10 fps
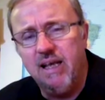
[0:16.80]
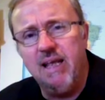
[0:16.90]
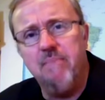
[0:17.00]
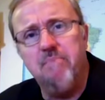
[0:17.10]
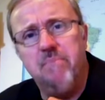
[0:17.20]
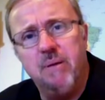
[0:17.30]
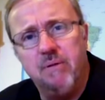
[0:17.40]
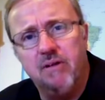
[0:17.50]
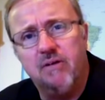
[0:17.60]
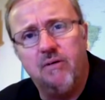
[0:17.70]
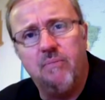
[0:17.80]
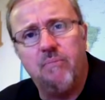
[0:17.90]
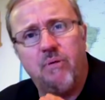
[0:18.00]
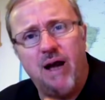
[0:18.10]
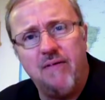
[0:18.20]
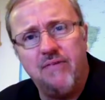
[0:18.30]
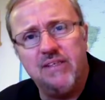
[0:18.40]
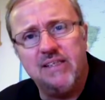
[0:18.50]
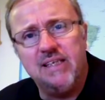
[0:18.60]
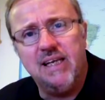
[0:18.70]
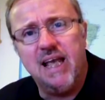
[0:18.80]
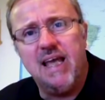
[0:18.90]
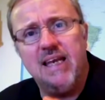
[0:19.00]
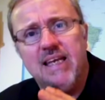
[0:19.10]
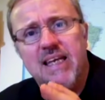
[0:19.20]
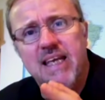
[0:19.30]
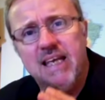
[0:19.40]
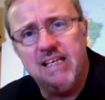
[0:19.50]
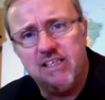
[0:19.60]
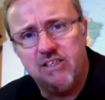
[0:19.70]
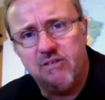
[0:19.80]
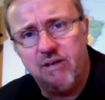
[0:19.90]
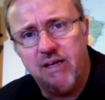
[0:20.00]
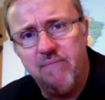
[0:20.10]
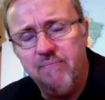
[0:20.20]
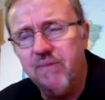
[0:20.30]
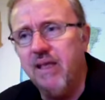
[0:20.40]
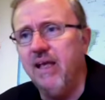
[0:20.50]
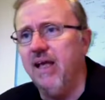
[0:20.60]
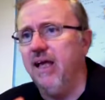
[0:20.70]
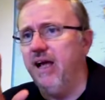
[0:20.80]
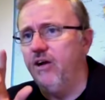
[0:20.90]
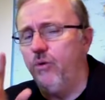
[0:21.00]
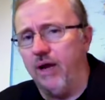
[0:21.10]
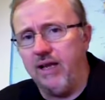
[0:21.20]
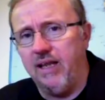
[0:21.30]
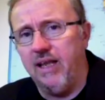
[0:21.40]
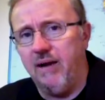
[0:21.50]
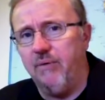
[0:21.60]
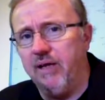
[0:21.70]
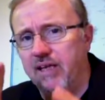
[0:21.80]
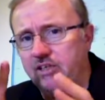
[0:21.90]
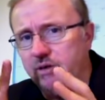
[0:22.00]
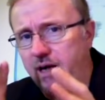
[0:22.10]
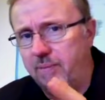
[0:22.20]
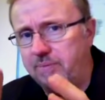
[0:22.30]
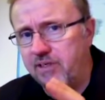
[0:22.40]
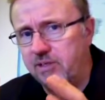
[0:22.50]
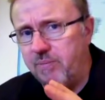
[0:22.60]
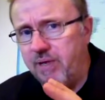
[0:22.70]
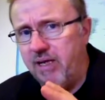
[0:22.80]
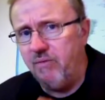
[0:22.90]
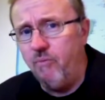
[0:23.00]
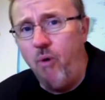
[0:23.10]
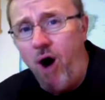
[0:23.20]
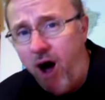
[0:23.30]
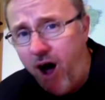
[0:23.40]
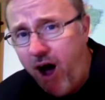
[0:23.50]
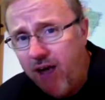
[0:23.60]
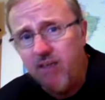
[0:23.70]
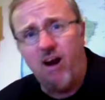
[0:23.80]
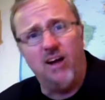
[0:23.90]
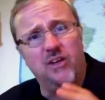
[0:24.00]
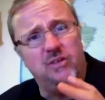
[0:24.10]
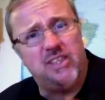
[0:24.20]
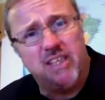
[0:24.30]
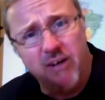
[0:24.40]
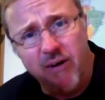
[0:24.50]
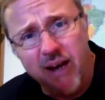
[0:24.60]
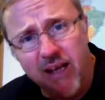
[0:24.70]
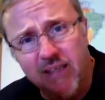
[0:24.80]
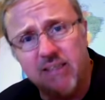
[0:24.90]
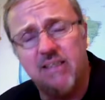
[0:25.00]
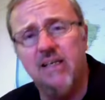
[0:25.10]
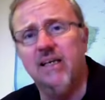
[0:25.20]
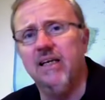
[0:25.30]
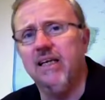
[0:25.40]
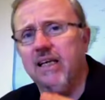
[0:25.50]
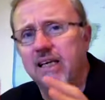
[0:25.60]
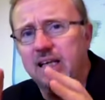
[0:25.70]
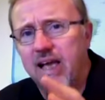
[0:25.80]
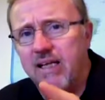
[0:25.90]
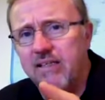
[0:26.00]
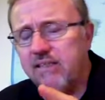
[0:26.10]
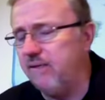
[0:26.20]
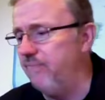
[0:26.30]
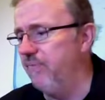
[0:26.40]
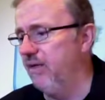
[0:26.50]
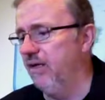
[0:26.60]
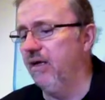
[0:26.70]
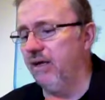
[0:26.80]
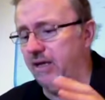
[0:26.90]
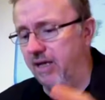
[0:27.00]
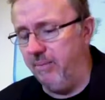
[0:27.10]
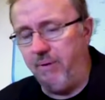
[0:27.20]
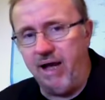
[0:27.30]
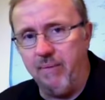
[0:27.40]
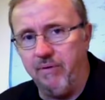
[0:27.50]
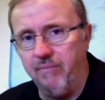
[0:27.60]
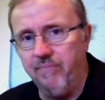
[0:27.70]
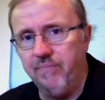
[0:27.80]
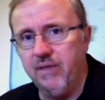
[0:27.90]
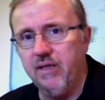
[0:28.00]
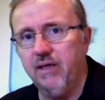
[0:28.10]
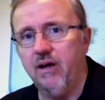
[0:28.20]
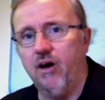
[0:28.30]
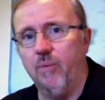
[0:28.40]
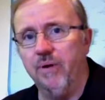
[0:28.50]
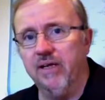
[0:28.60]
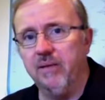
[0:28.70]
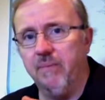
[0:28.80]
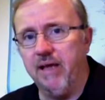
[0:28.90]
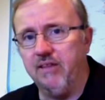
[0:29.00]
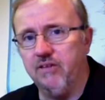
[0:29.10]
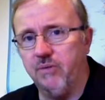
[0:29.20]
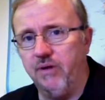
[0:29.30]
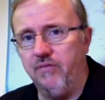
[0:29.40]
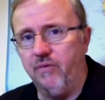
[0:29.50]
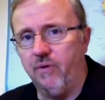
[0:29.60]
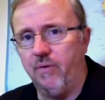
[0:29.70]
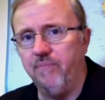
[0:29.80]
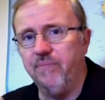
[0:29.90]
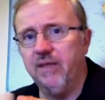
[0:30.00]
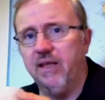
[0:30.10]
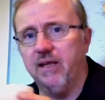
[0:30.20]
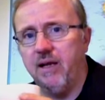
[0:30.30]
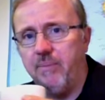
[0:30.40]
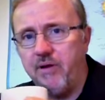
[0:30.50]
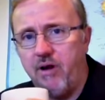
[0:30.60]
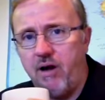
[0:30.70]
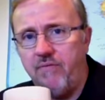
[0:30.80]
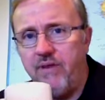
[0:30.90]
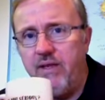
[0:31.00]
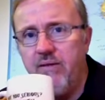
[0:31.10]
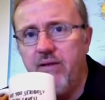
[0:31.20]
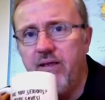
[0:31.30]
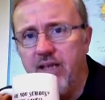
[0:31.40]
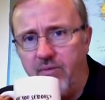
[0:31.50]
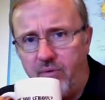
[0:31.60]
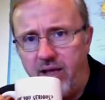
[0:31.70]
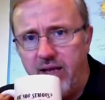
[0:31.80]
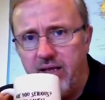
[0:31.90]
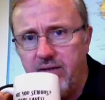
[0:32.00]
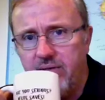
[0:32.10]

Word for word: in biblical prophecy and in history. Quickly, I want to get you up to speed. What? Are you serious? Yes. Get a Bible, open it to Matthew 24, get a cup of coffee, get ready.